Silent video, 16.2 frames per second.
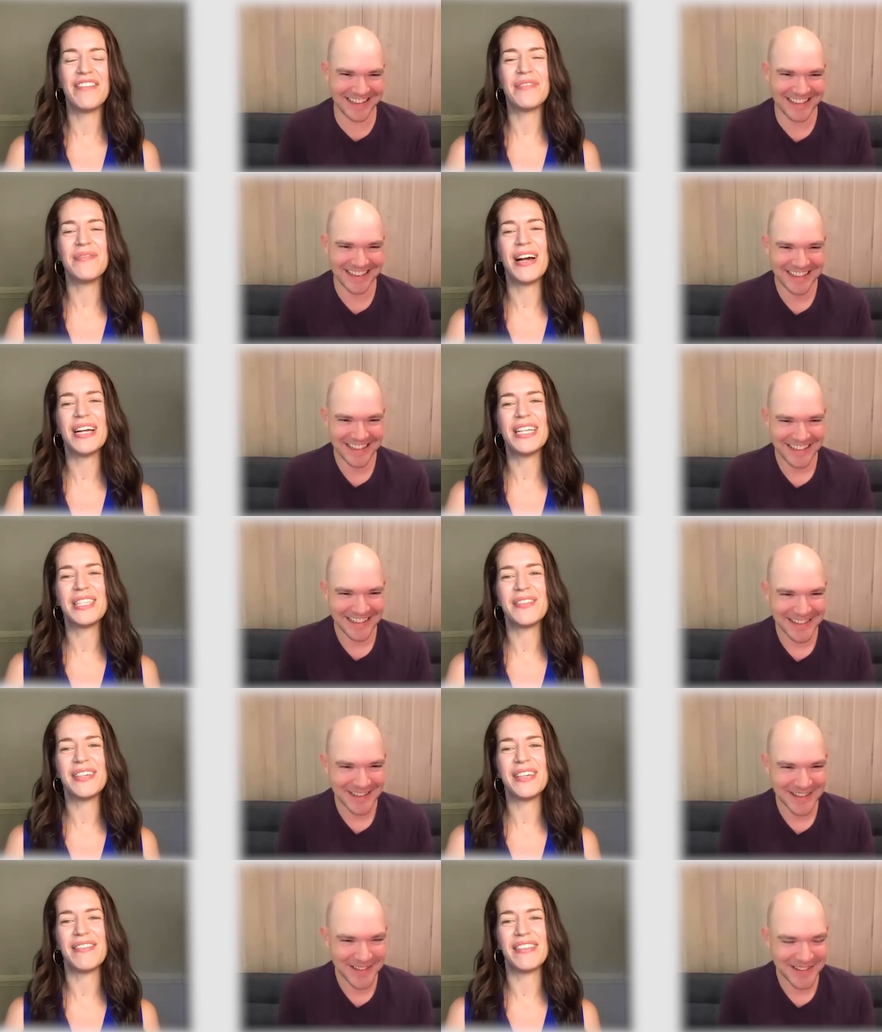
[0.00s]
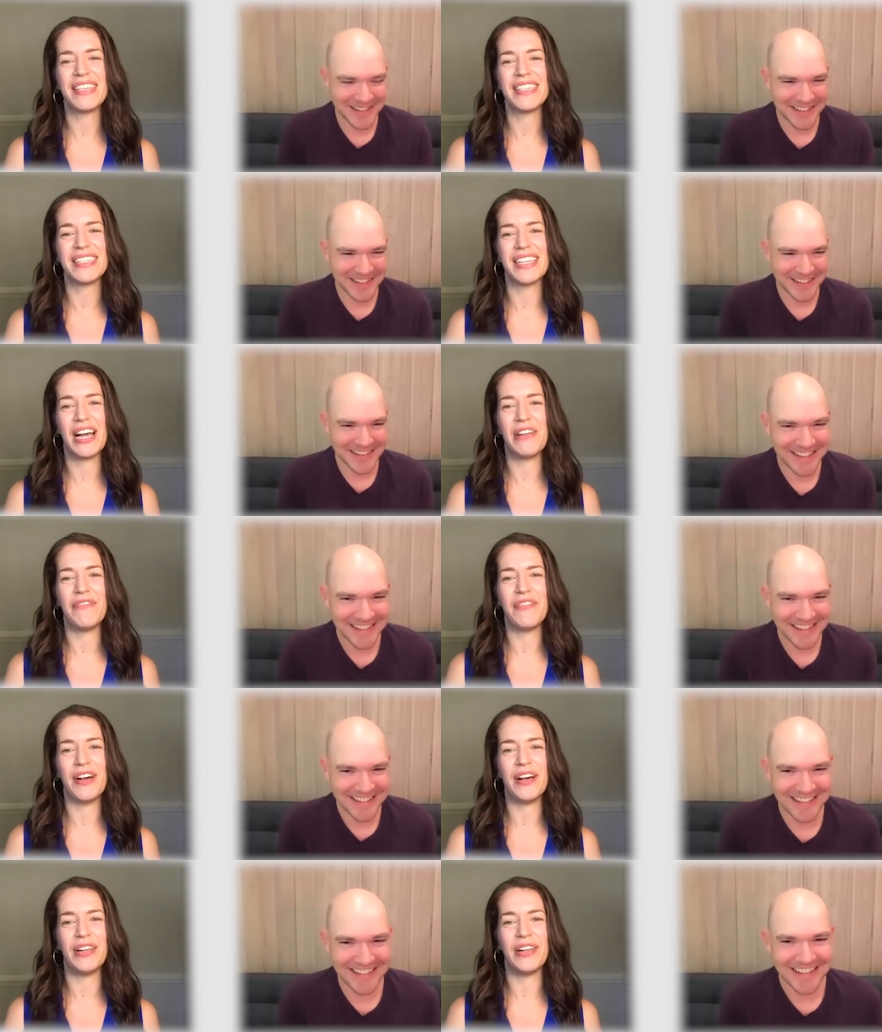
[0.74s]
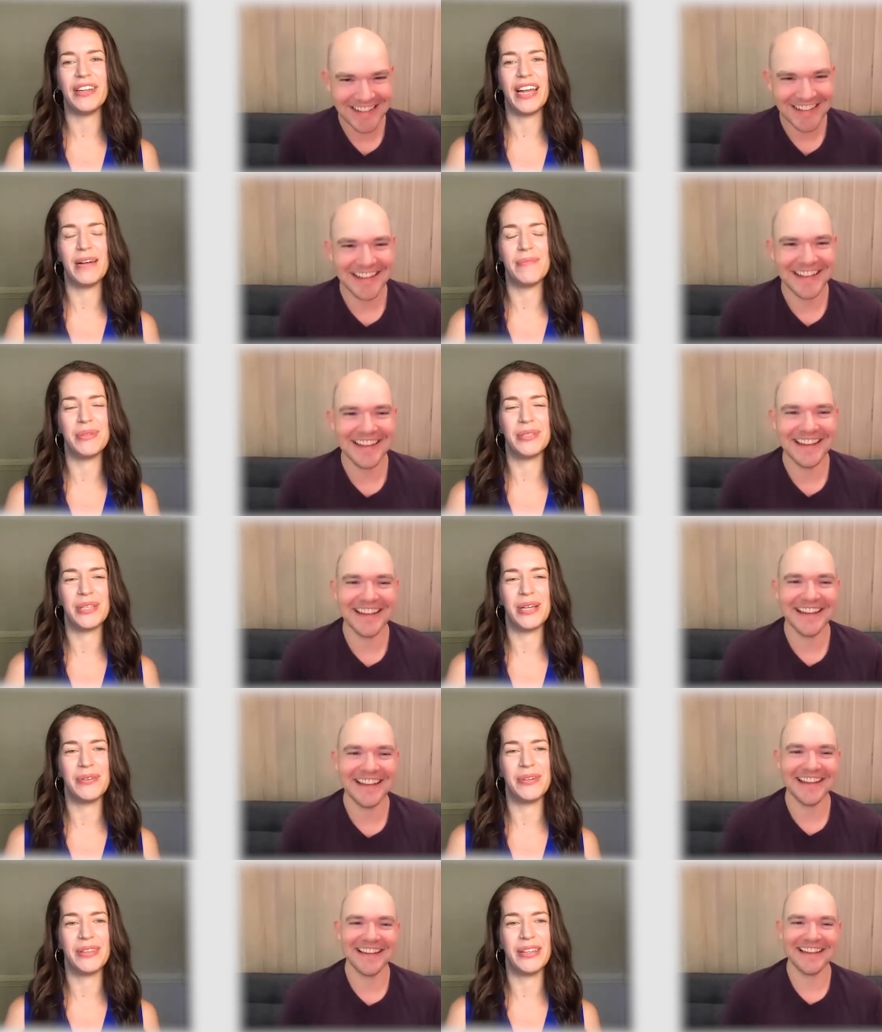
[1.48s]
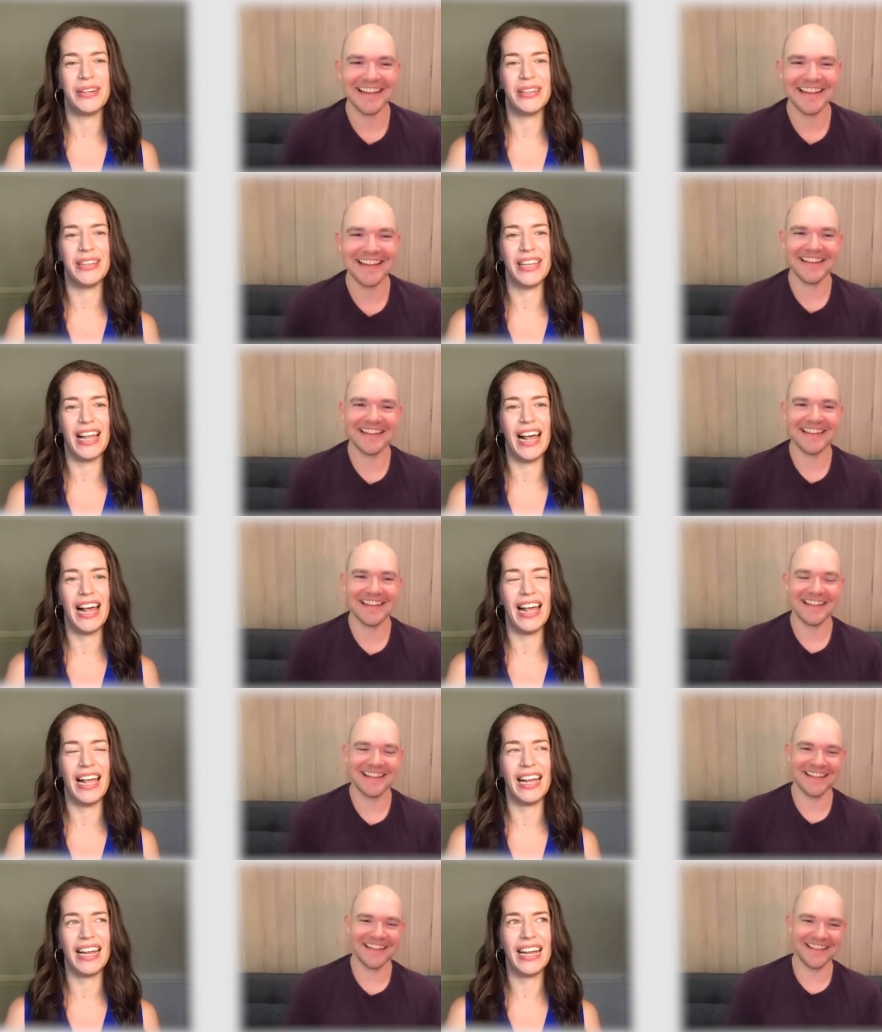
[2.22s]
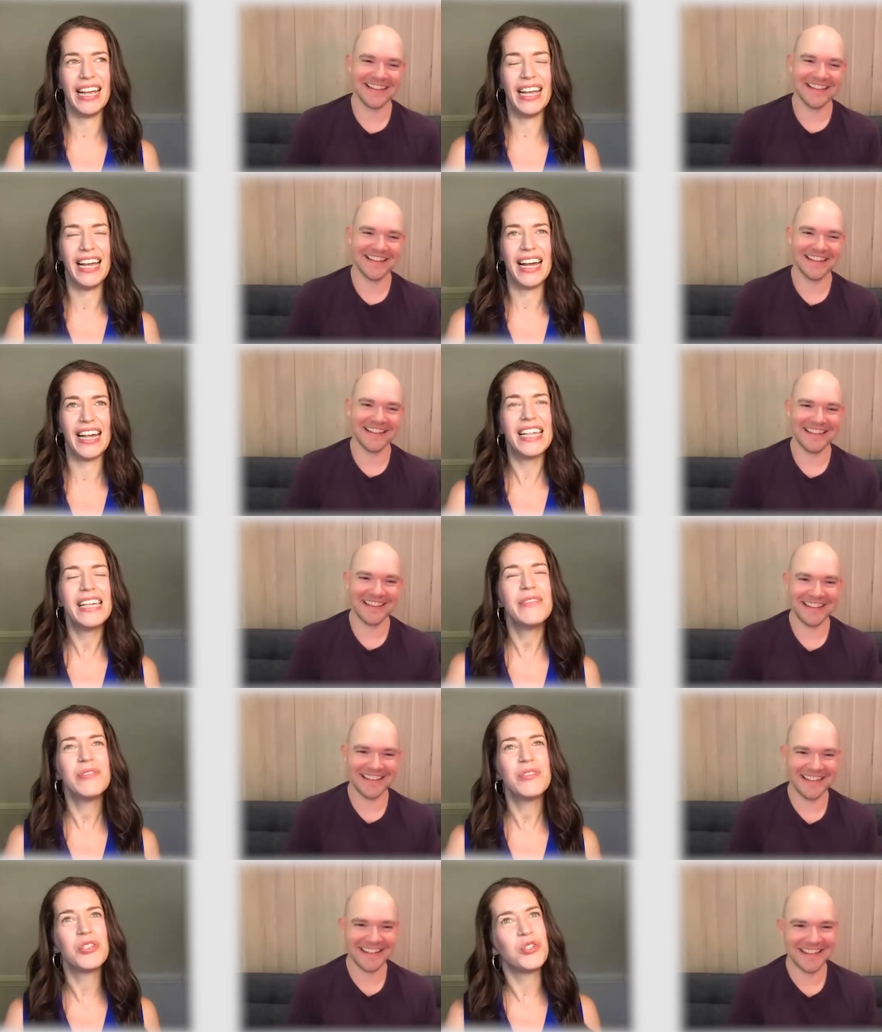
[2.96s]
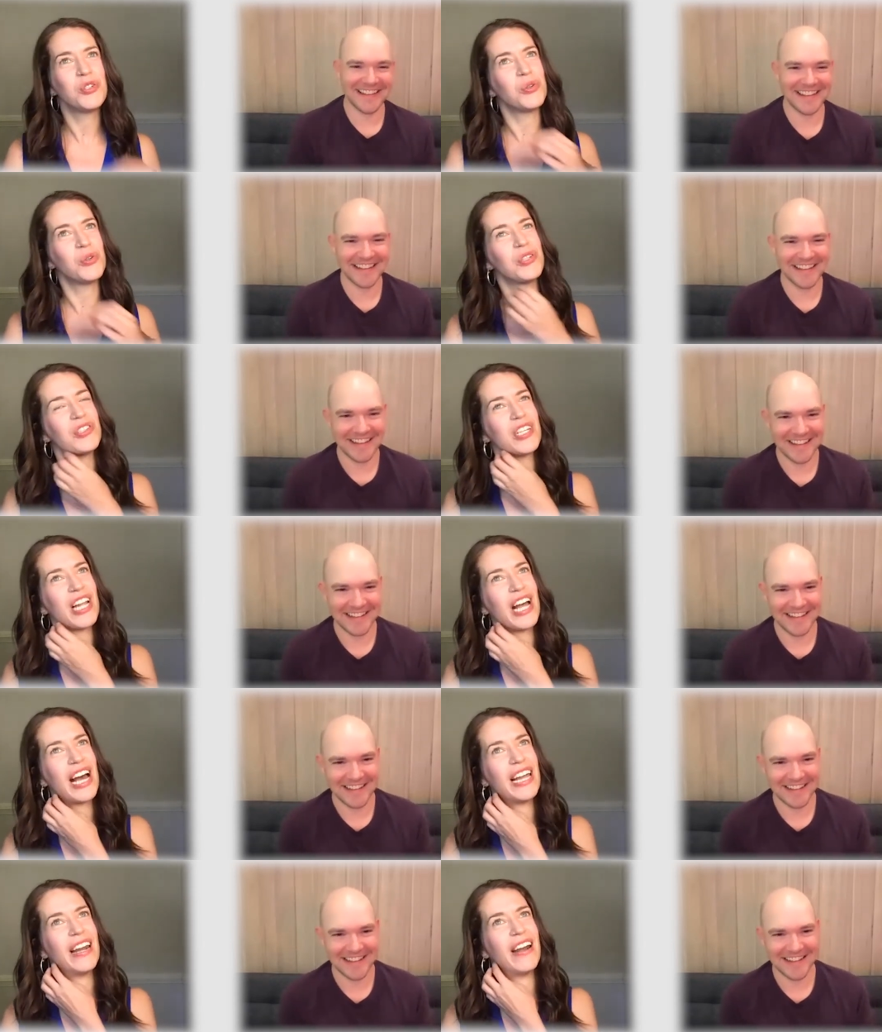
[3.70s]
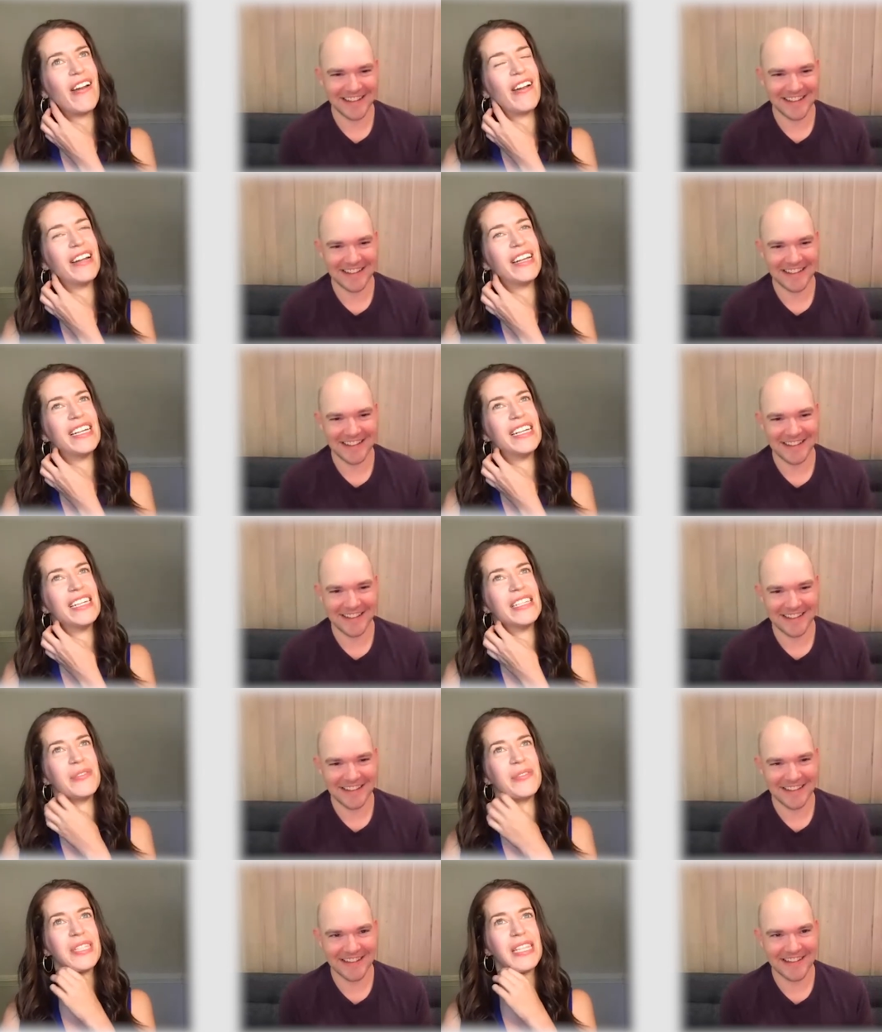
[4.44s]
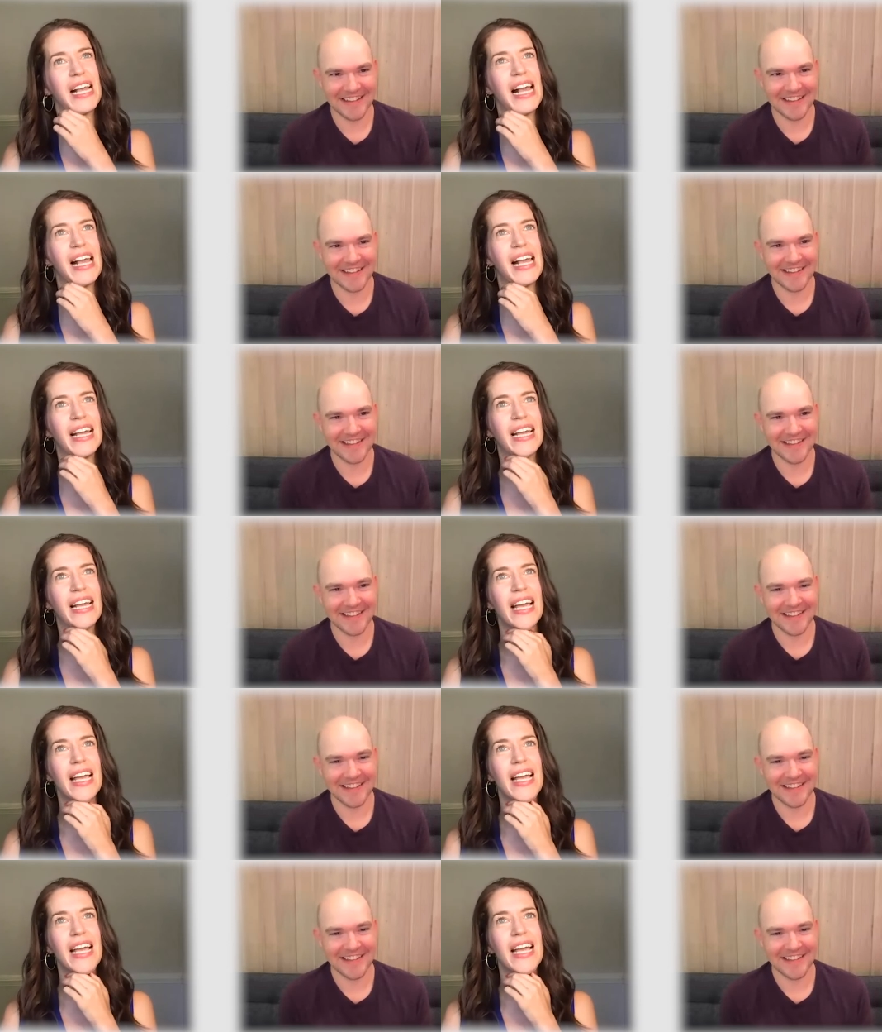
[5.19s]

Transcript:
Speaker 1: reminds me of the Seinfeld episode where they're like, I think it was George that had it on his. It was like,